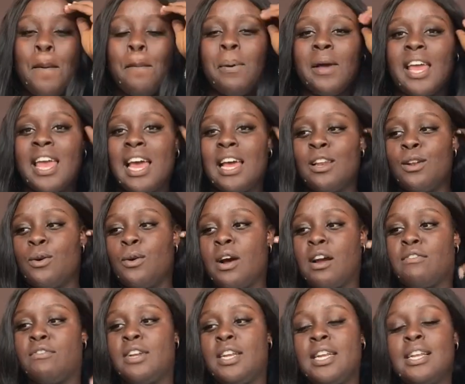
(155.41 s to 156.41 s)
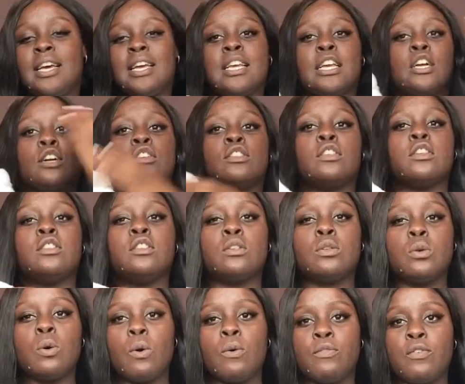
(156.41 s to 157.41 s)
But yeah, no, I really like it because it's
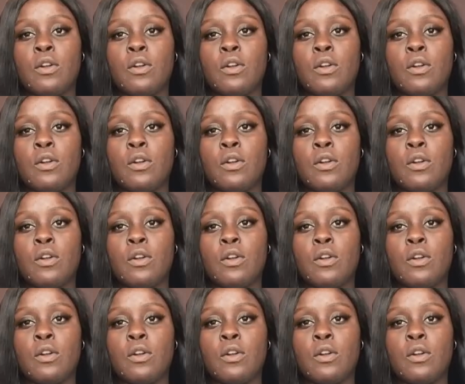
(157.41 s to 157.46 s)
so